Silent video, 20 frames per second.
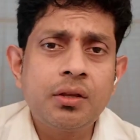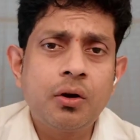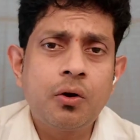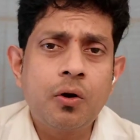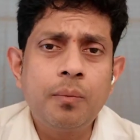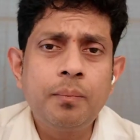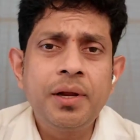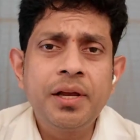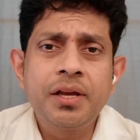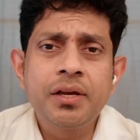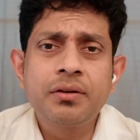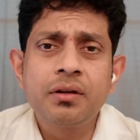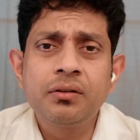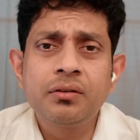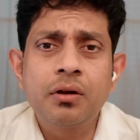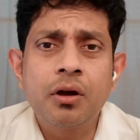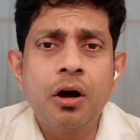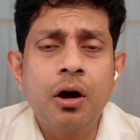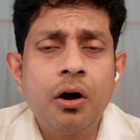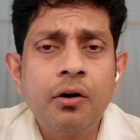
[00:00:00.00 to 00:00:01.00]
are the
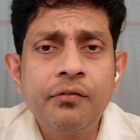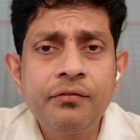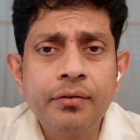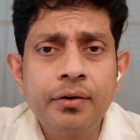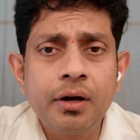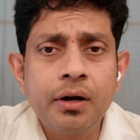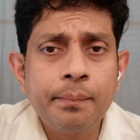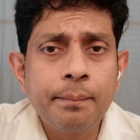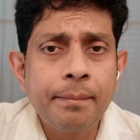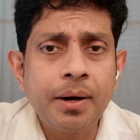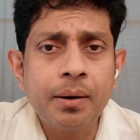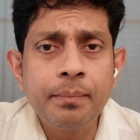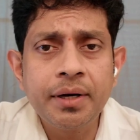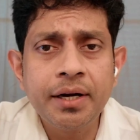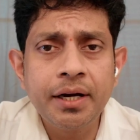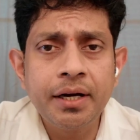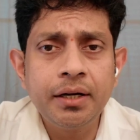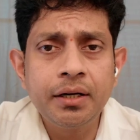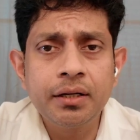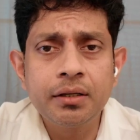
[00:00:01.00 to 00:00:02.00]
complications of
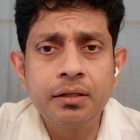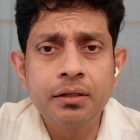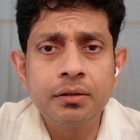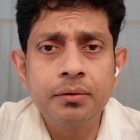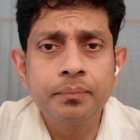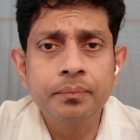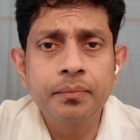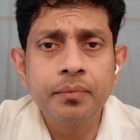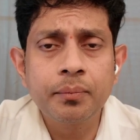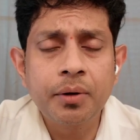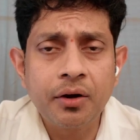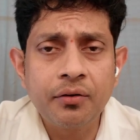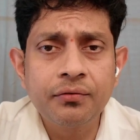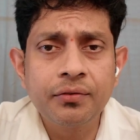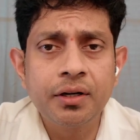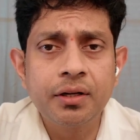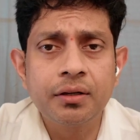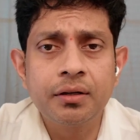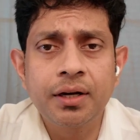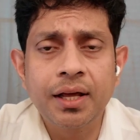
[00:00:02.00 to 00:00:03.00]
permanent
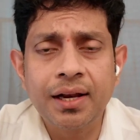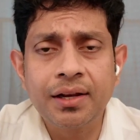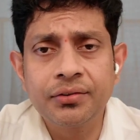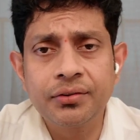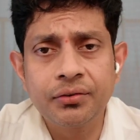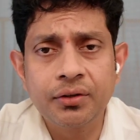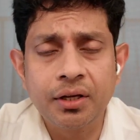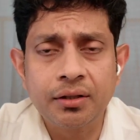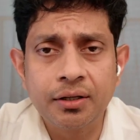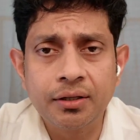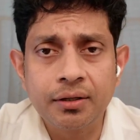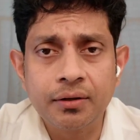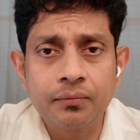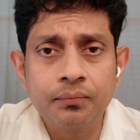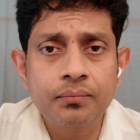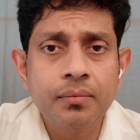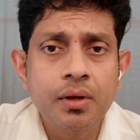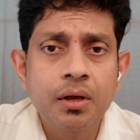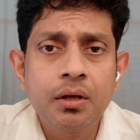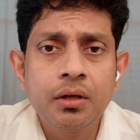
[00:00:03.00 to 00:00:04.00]
cuffed dialysis catheter?
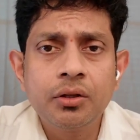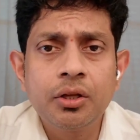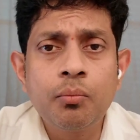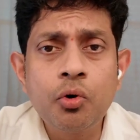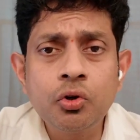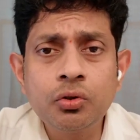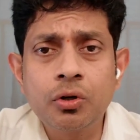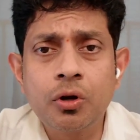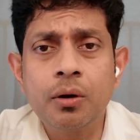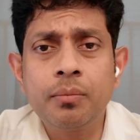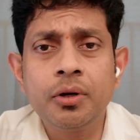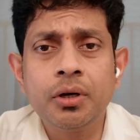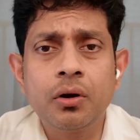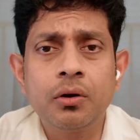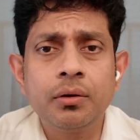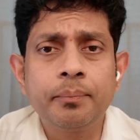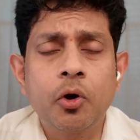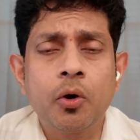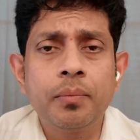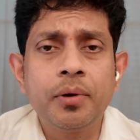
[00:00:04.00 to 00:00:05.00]
The most common
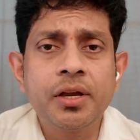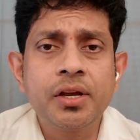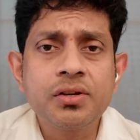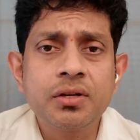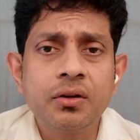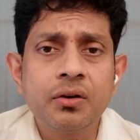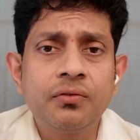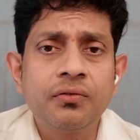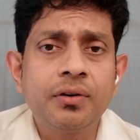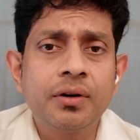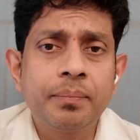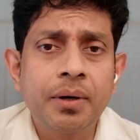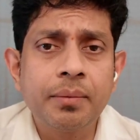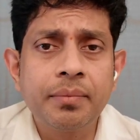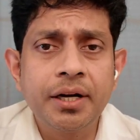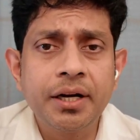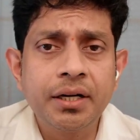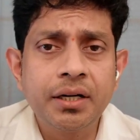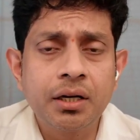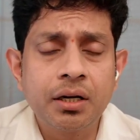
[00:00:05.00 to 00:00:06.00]
complication of
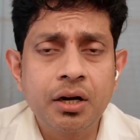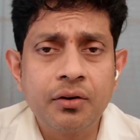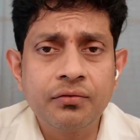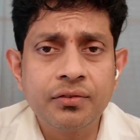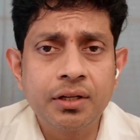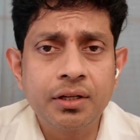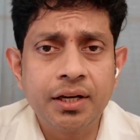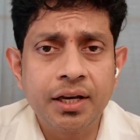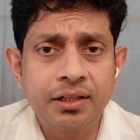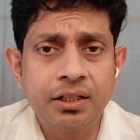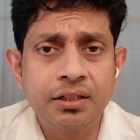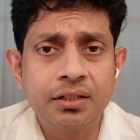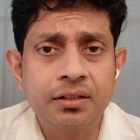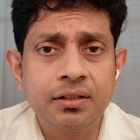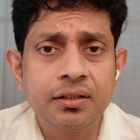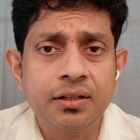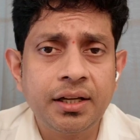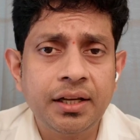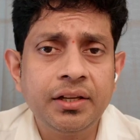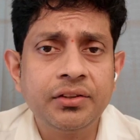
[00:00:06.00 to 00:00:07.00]
permanent cuffed
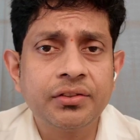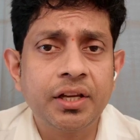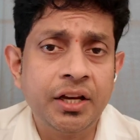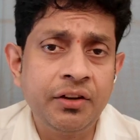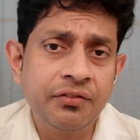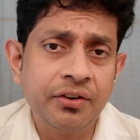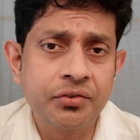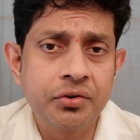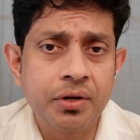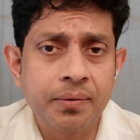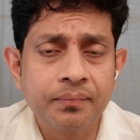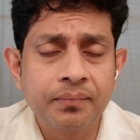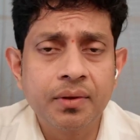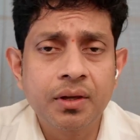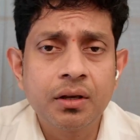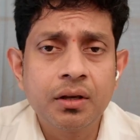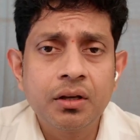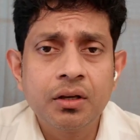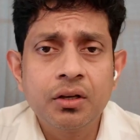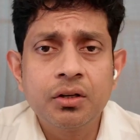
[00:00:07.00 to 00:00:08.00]
catheter is infection.
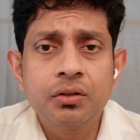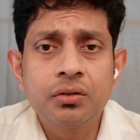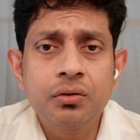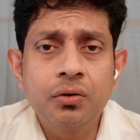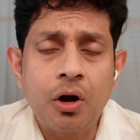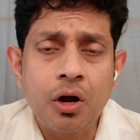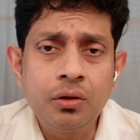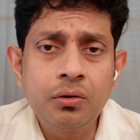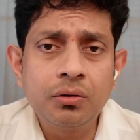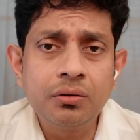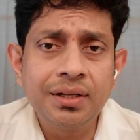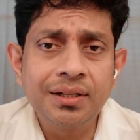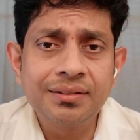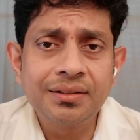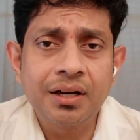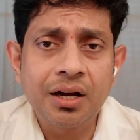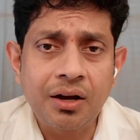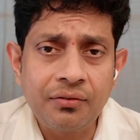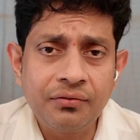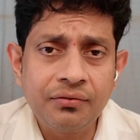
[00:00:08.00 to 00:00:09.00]
So although there
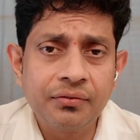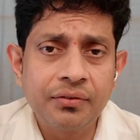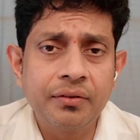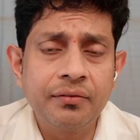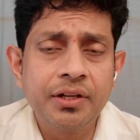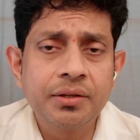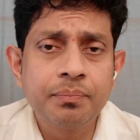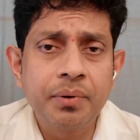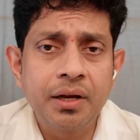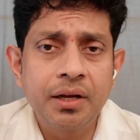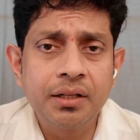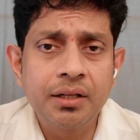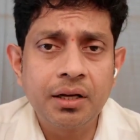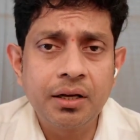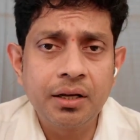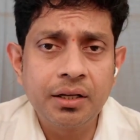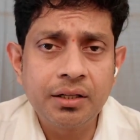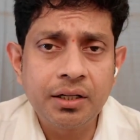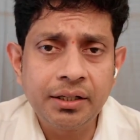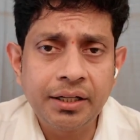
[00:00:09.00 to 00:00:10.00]
is a cuff which in
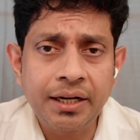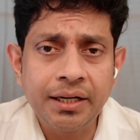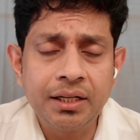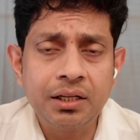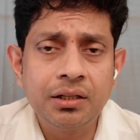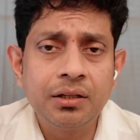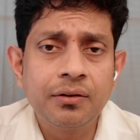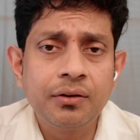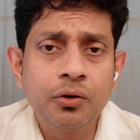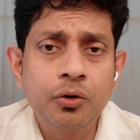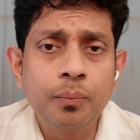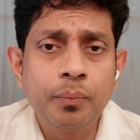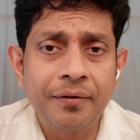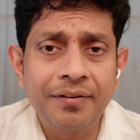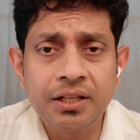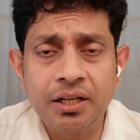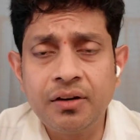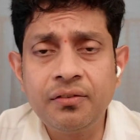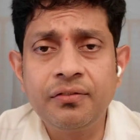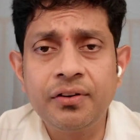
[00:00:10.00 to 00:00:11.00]
the tunnel to
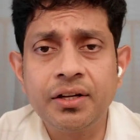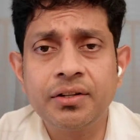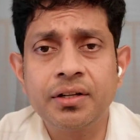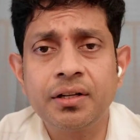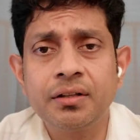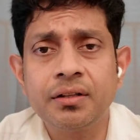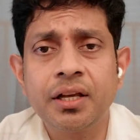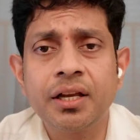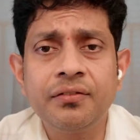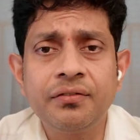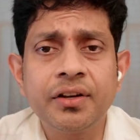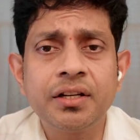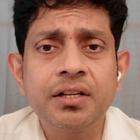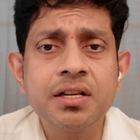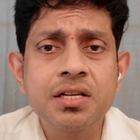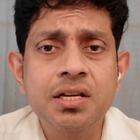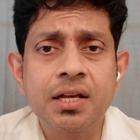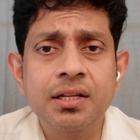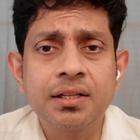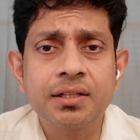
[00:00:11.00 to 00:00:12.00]
prevent the
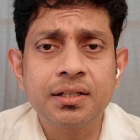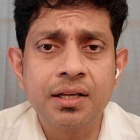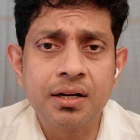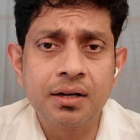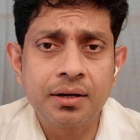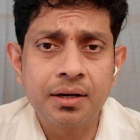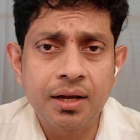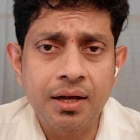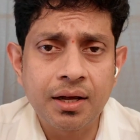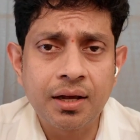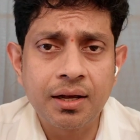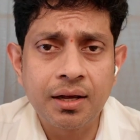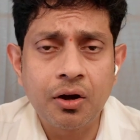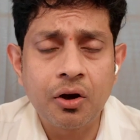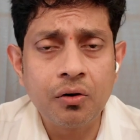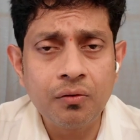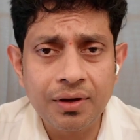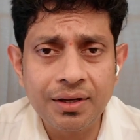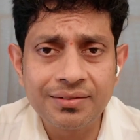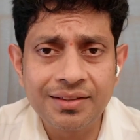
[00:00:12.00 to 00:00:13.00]
infection chances are
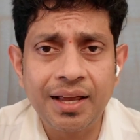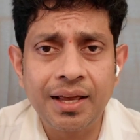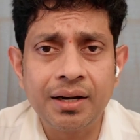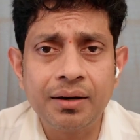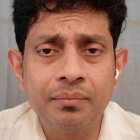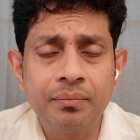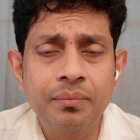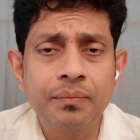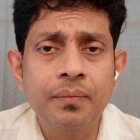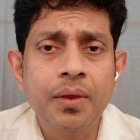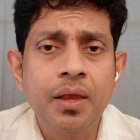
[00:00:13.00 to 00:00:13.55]
always there